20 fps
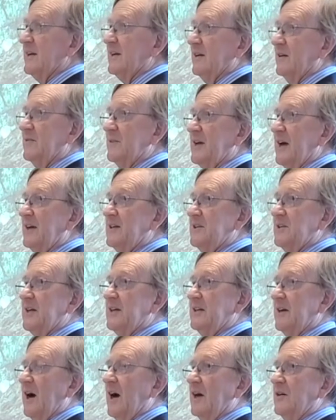of the
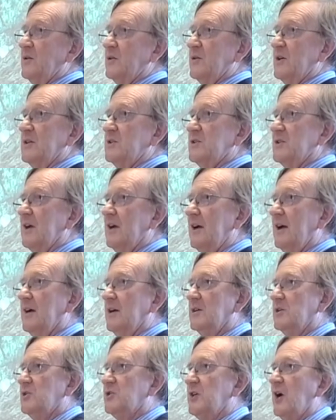1800s
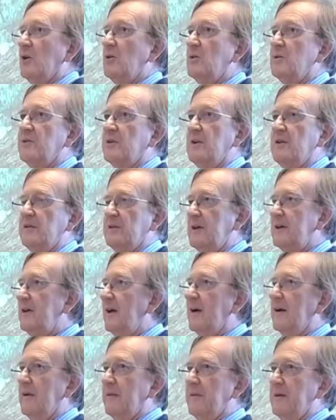showed that
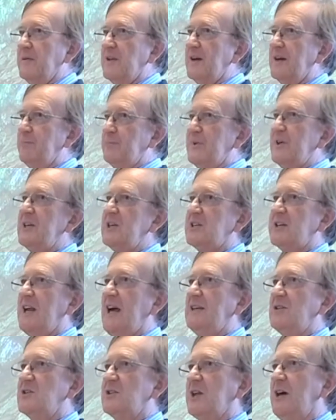the British
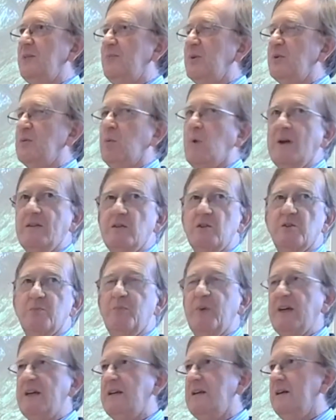landscape had once
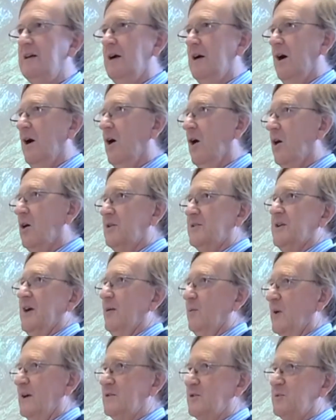been hot,
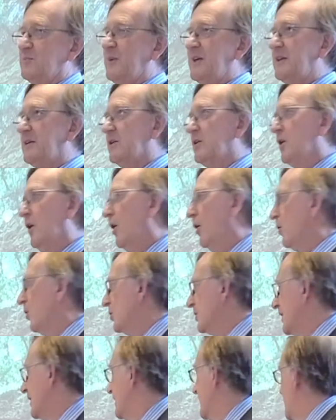once been
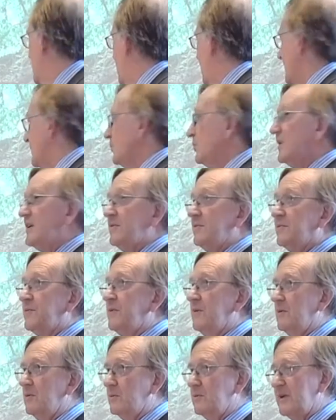cold, and
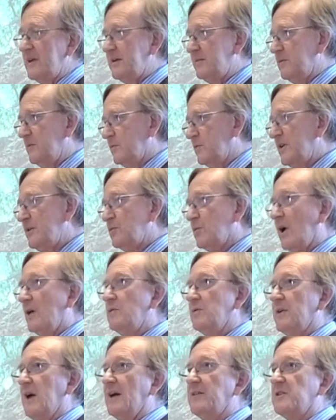
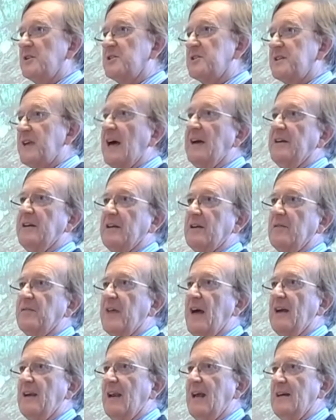rewrote the understanding of
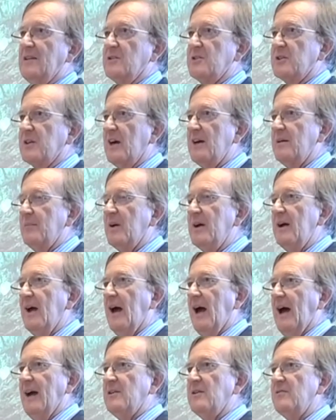that landscape
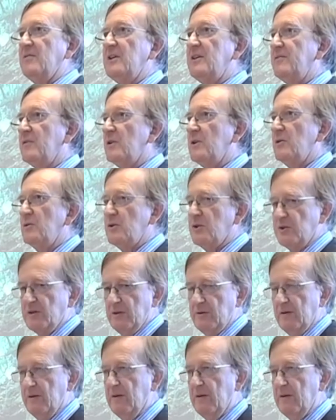and of evolution.